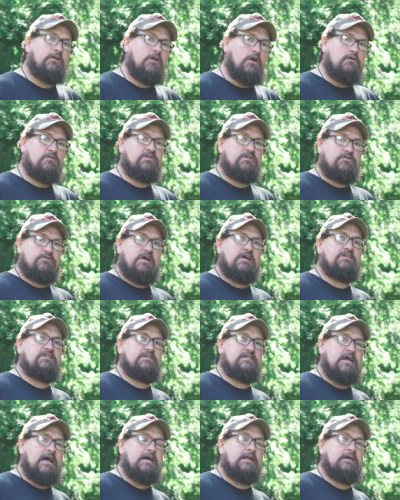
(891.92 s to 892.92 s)
low stretch
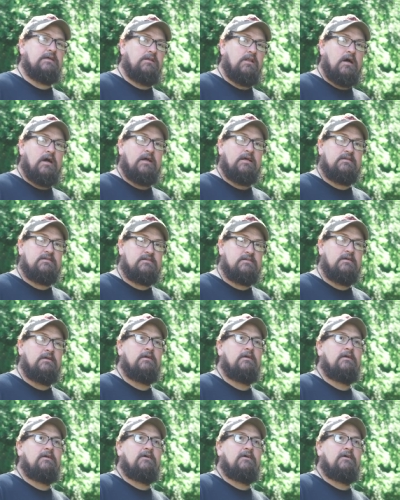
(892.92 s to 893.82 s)
static lines